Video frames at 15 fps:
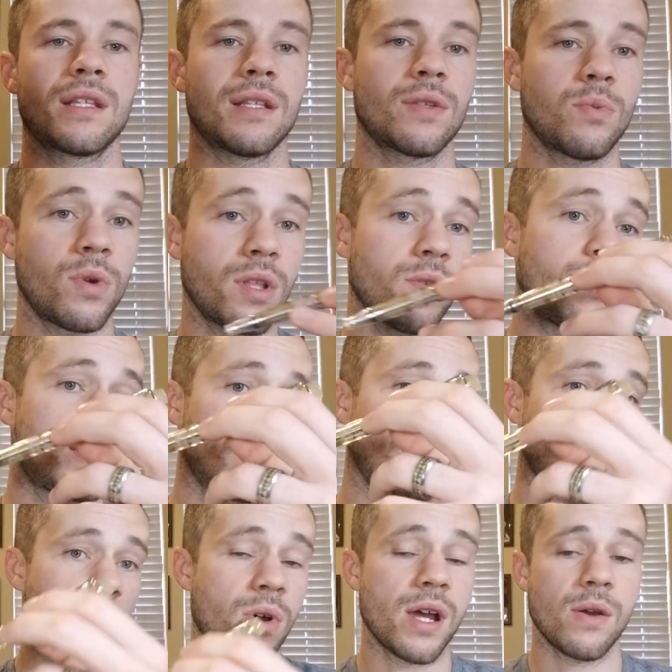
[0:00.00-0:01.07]
That's one of the
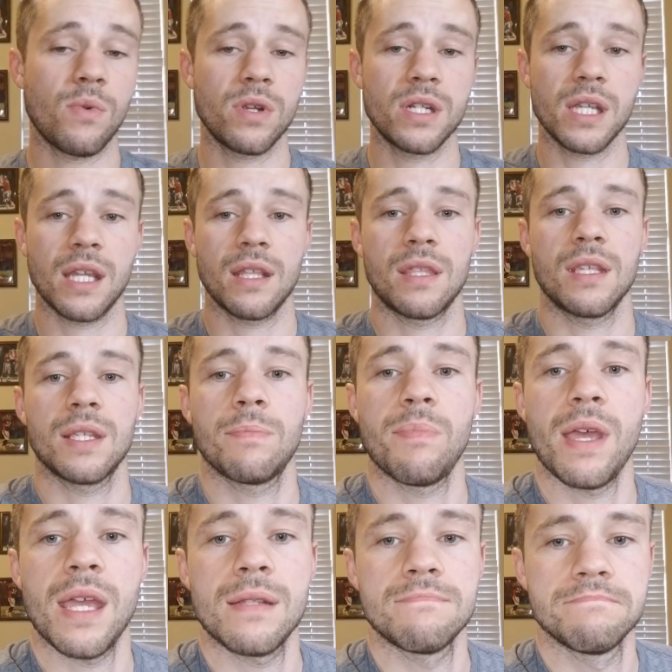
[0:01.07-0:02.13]
reasons why I wanted to get this
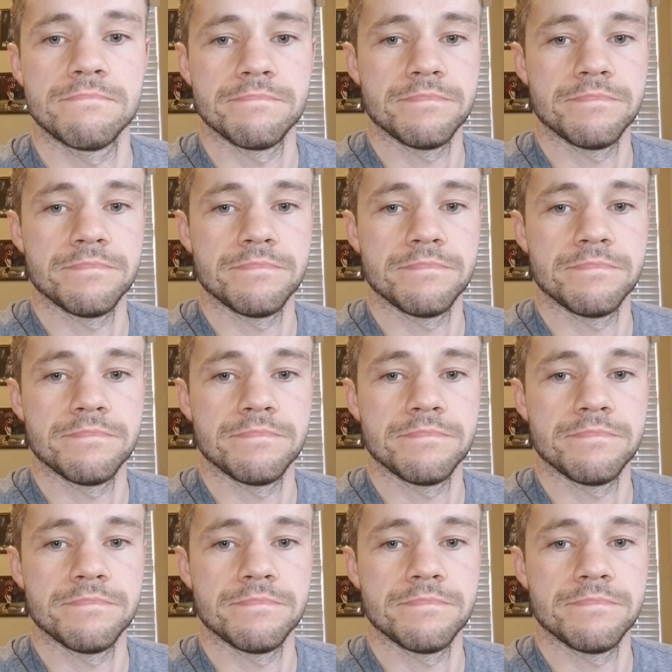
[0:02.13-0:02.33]
pin.